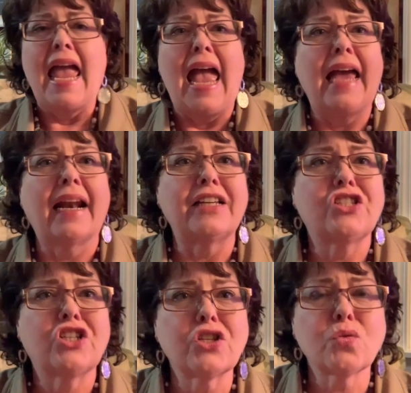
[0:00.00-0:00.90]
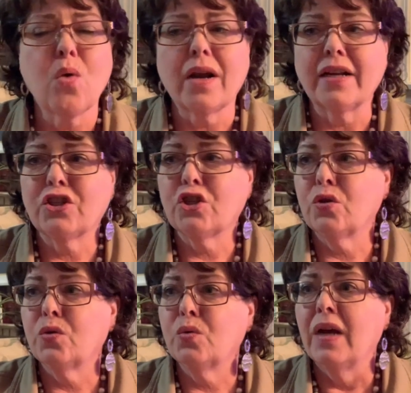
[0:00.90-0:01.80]
and I just wanted
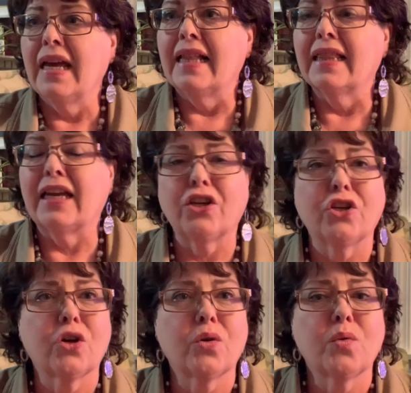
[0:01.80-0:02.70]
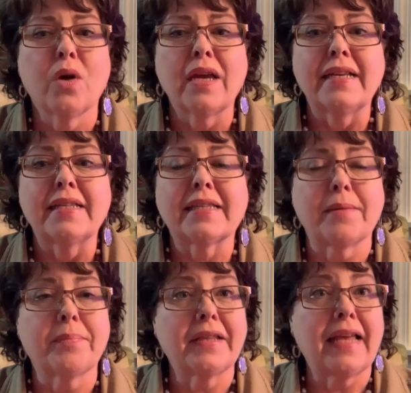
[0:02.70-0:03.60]
to let you know
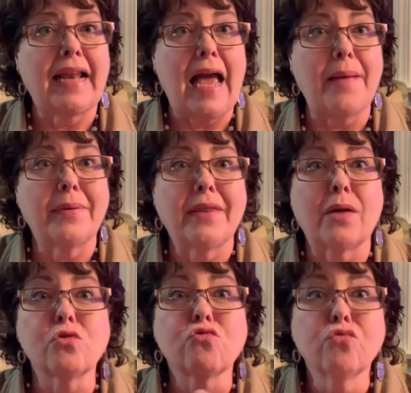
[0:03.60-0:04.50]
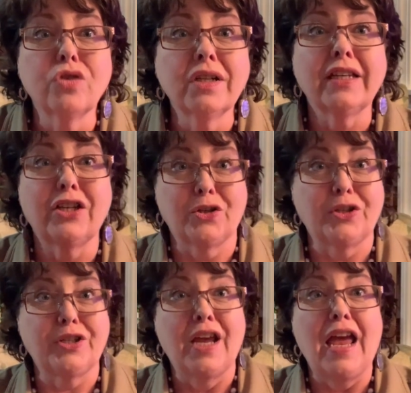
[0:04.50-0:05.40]
something that happened that was really
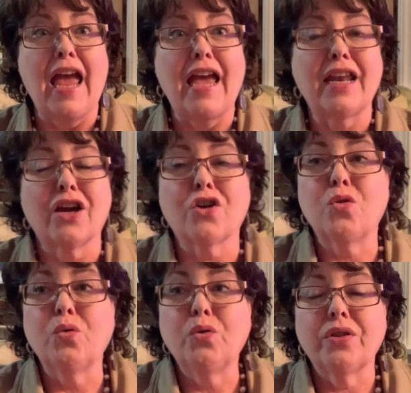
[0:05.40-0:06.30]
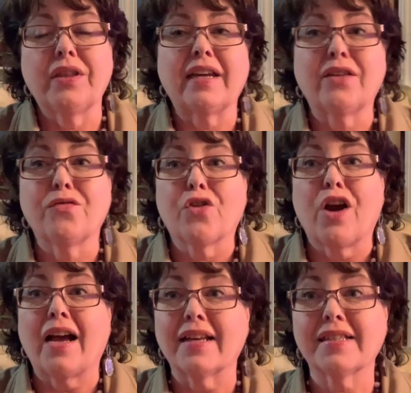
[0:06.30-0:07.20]
good and a cool thing for
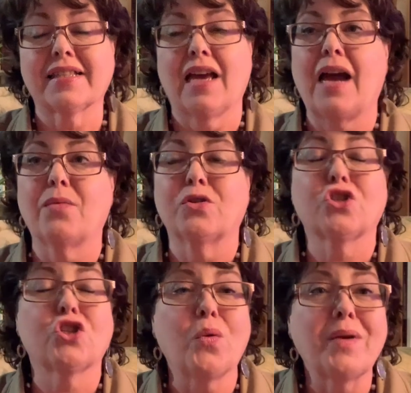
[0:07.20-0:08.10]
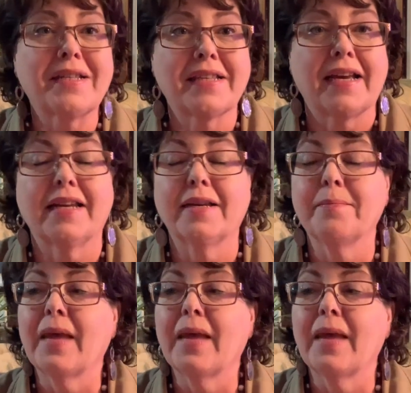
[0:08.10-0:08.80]
us. I was so excited.